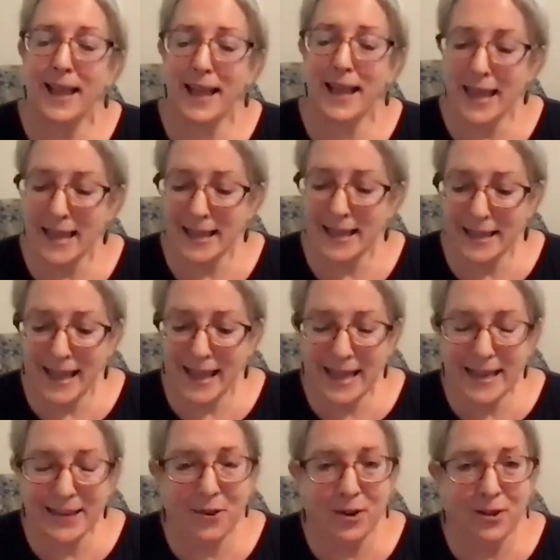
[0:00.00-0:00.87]

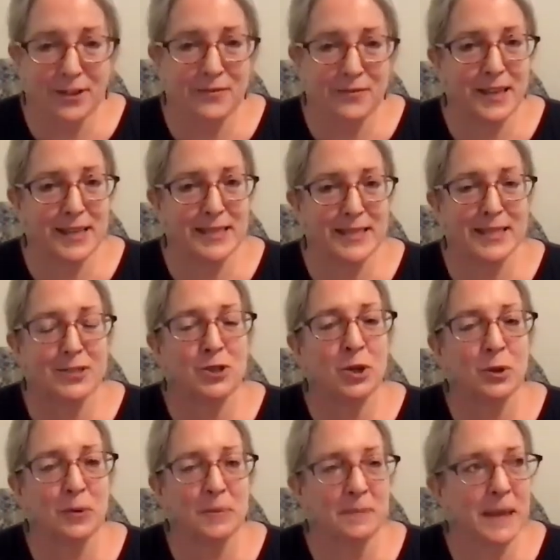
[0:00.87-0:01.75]
in all of this, it
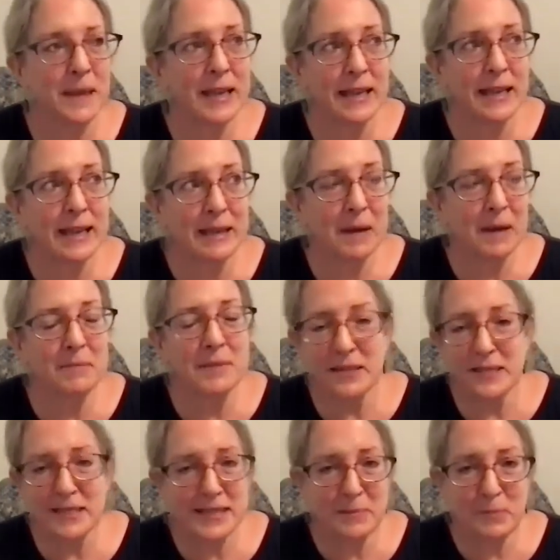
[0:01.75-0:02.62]
took me, I'm
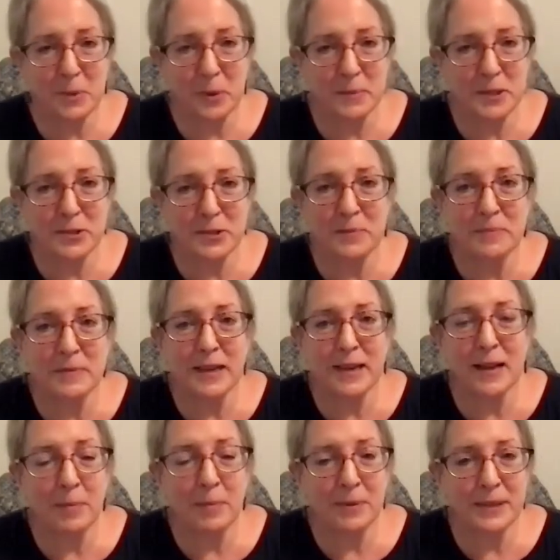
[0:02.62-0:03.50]
going to say probably took me a
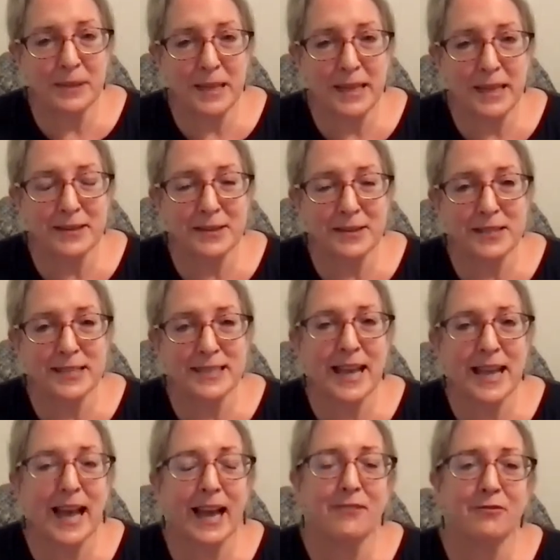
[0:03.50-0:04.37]
couple of years
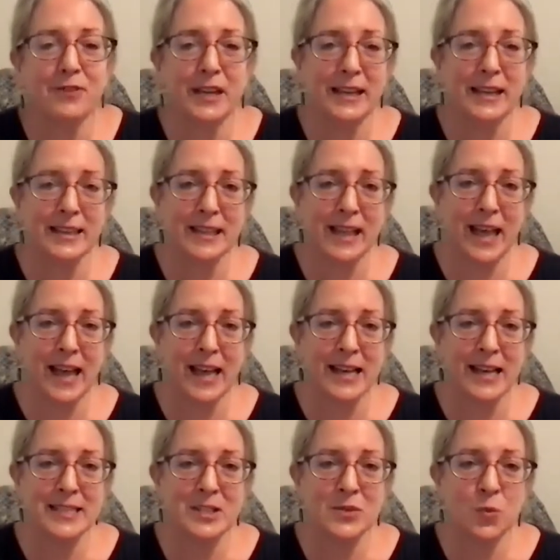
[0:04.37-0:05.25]
that I
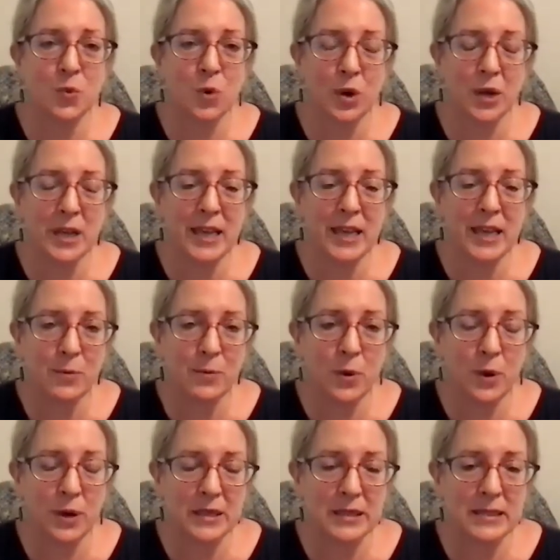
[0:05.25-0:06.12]
realized what he
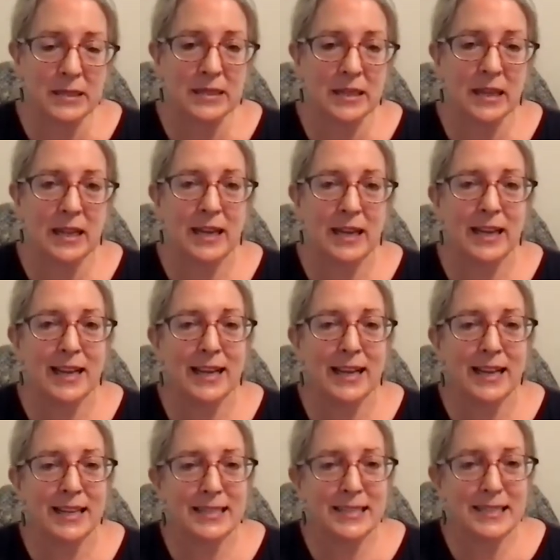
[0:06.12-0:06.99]
was
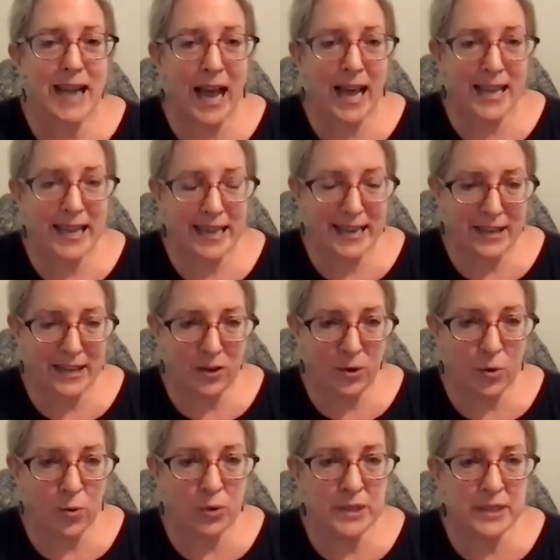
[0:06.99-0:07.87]

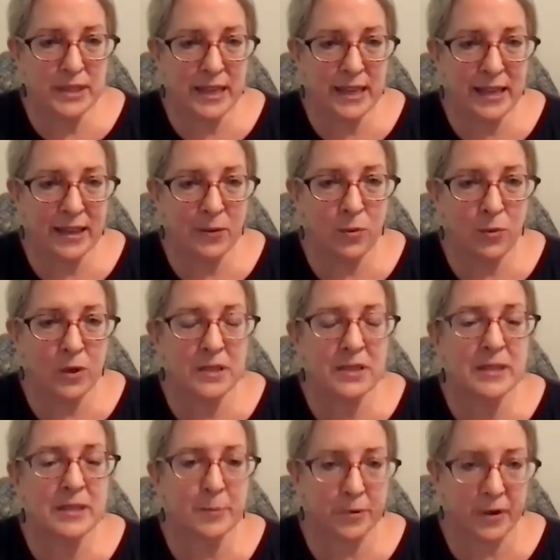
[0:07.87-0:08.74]
diagnosing was
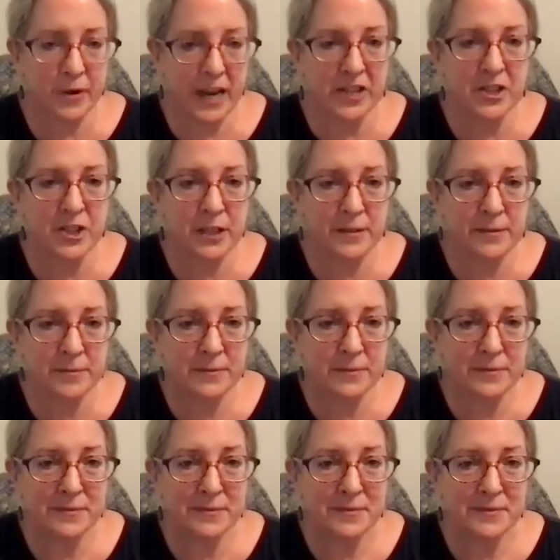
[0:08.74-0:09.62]
depression.
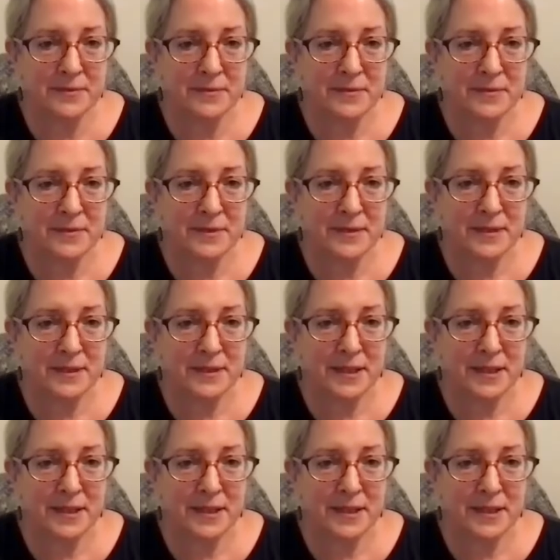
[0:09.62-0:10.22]
You